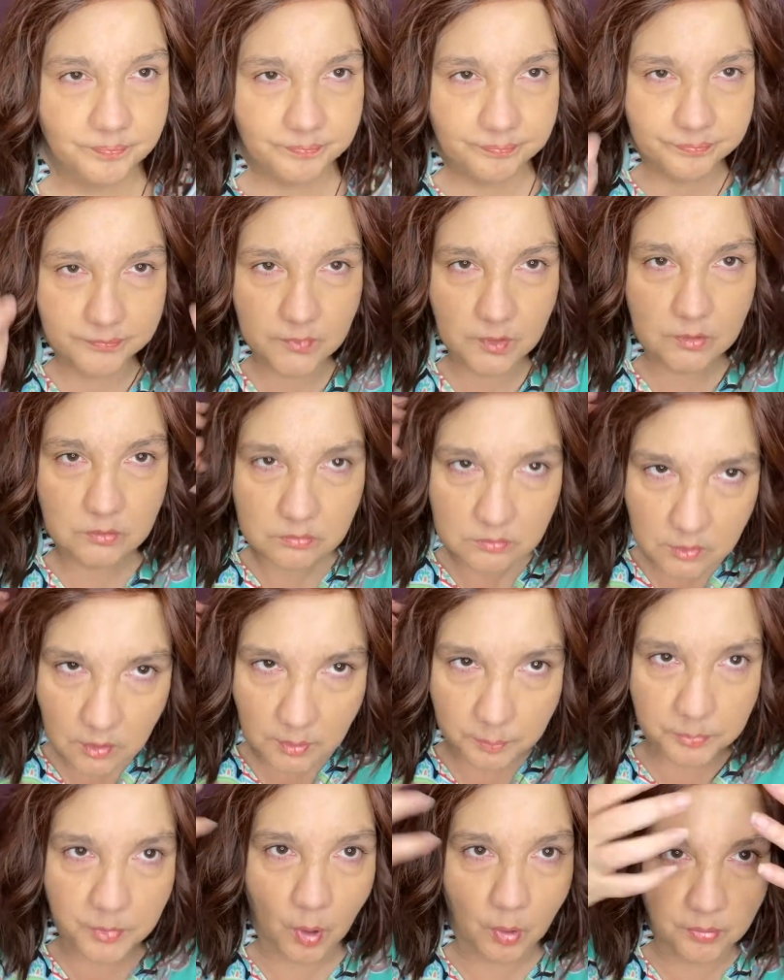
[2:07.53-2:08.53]
You clip
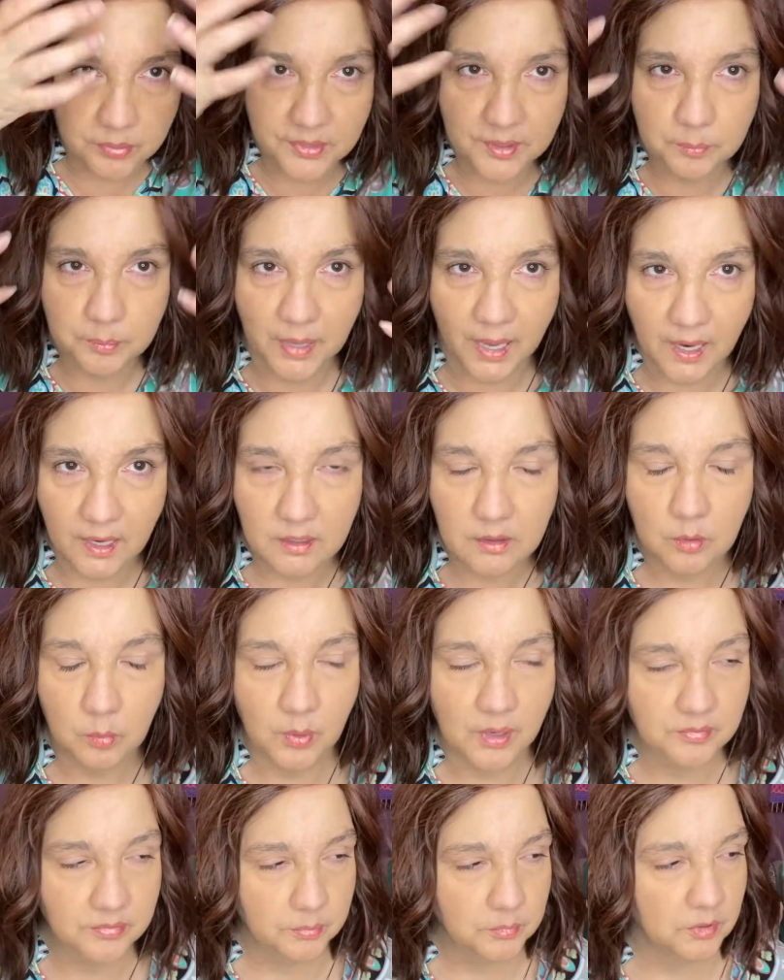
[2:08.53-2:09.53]
the whole thing back away
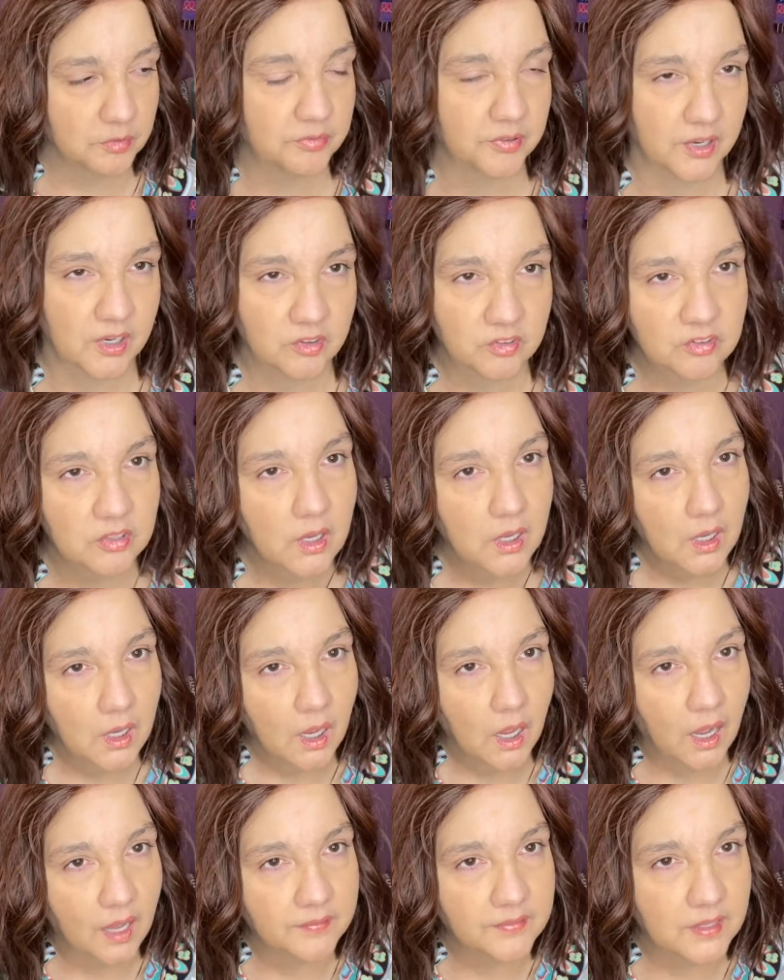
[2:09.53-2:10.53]
from your face,
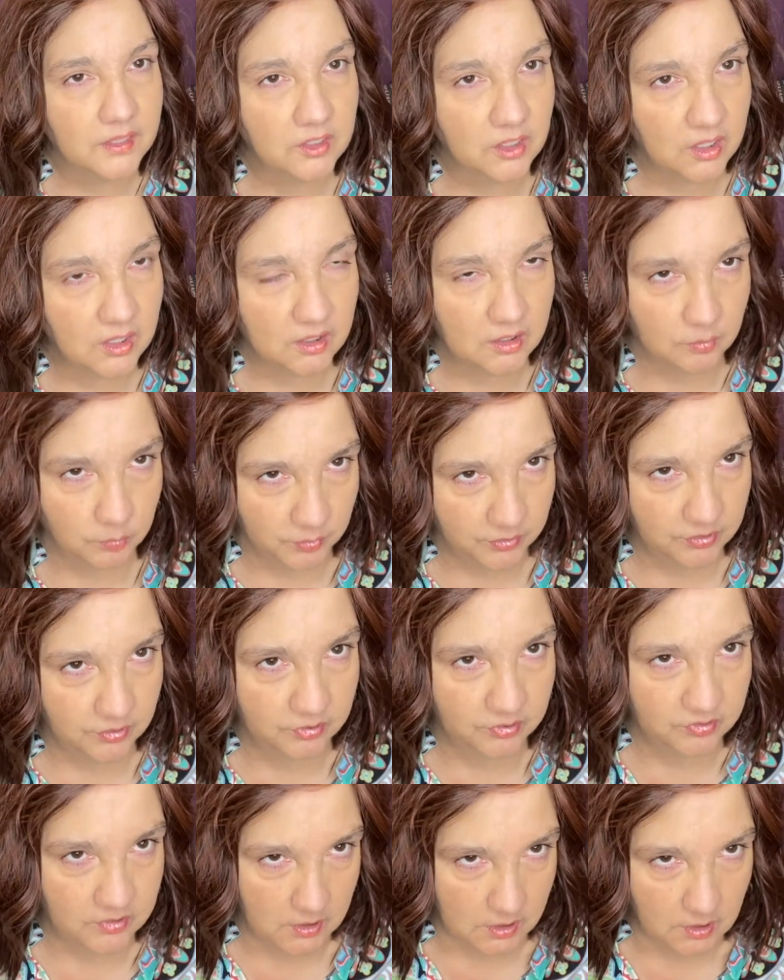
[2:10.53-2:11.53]
and then you hit it with the
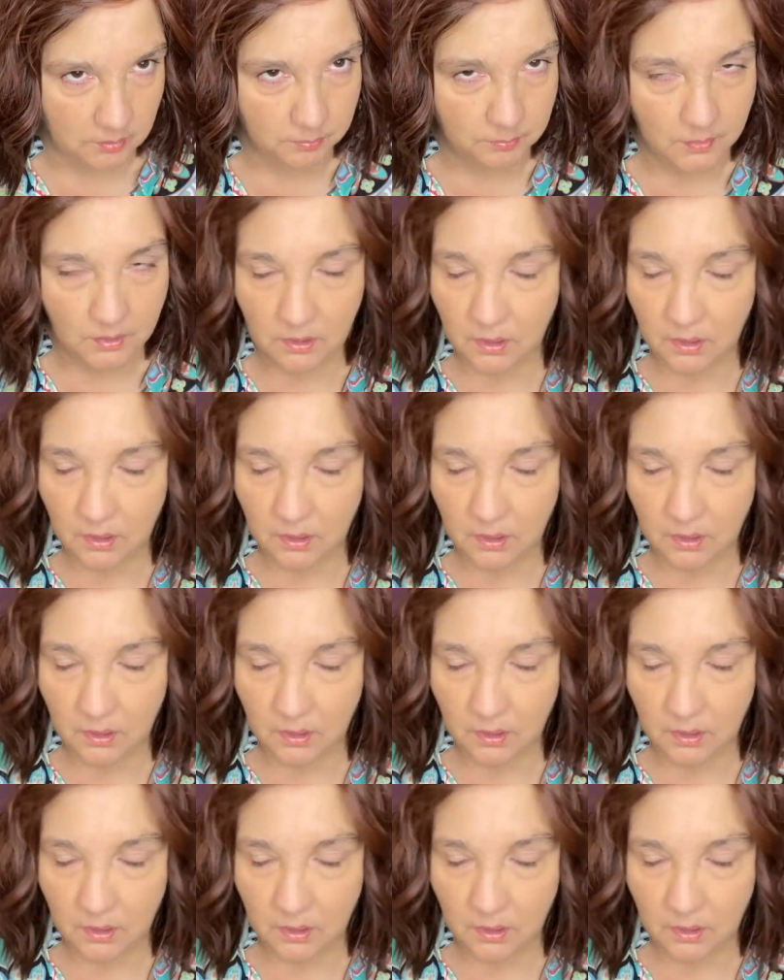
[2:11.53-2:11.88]
steam.